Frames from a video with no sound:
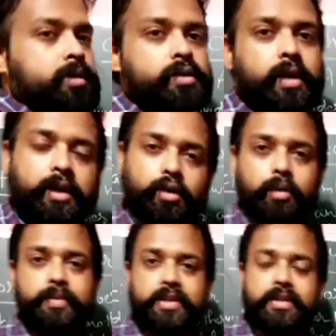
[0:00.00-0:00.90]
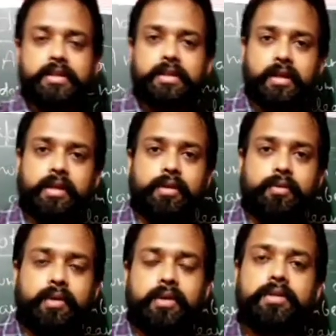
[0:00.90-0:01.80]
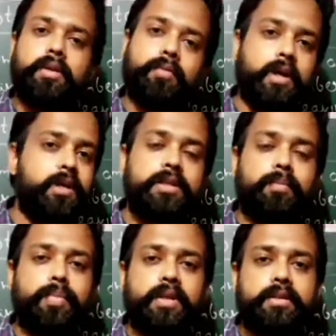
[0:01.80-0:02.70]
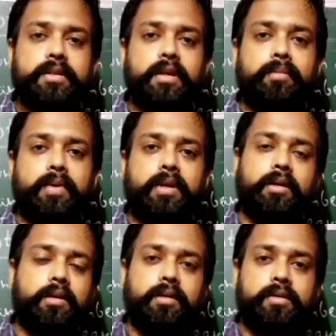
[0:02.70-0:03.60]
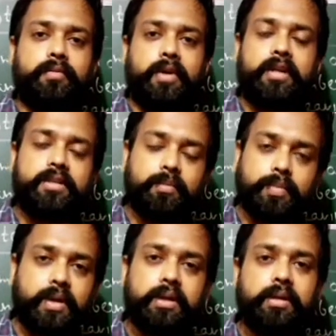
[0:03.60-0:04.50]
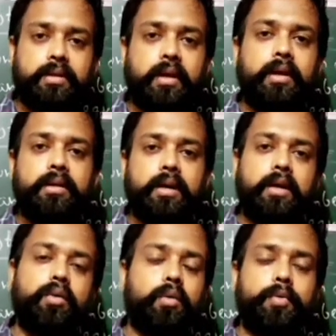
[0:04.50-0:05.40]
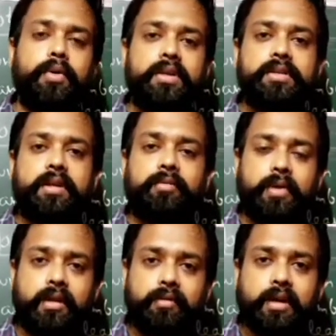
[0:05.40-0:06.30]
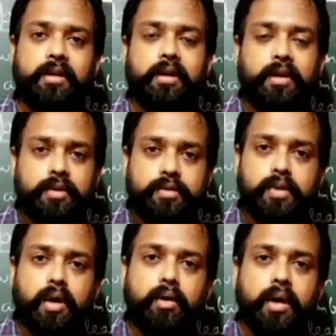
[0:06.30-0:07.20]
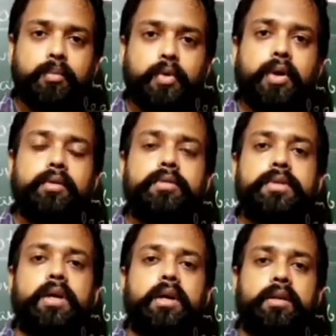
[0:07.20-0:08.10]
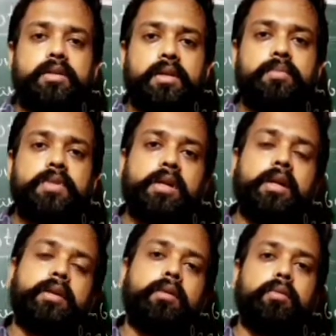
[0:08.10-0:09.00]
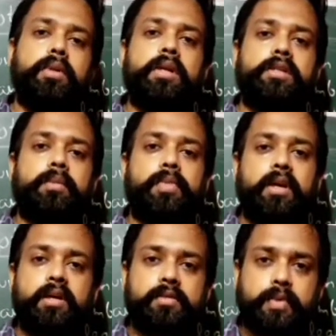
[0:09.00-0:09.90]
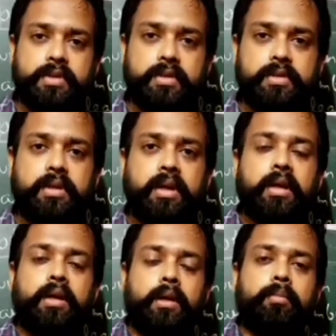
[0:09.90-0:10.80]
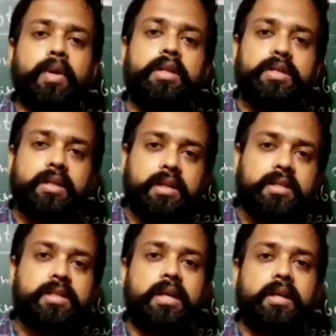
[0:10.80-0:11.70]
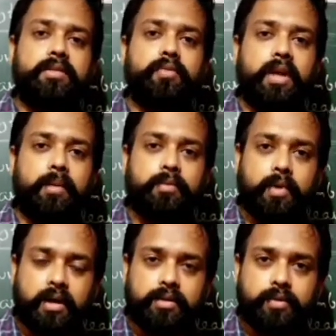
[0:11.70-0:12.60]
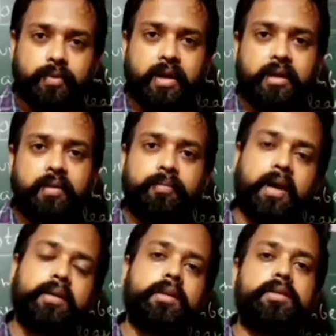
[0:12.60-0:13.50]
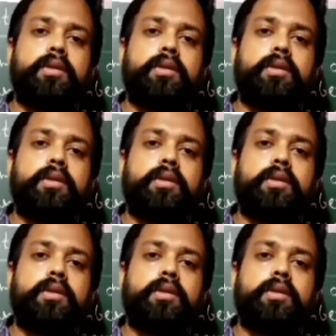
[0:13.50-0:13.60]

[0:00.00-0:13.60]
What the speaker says: So I hope this is clear to you. It is a very simple statement and it is a very simple thing. I hope you understand very well. So now I am going to start the sums related to the algebraic expressions. Means in this case we have to also find the factors